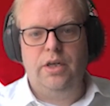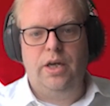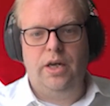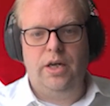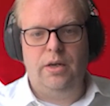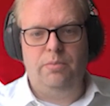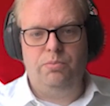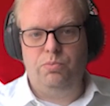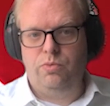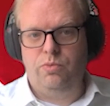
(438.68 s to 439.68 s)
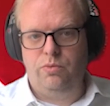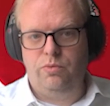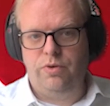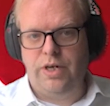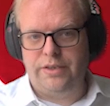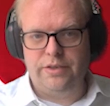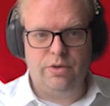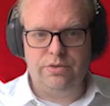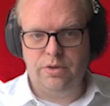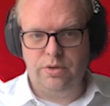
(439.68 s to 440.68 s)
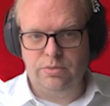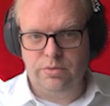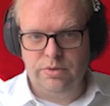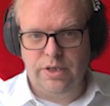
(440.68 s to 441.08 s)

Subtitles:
So that is also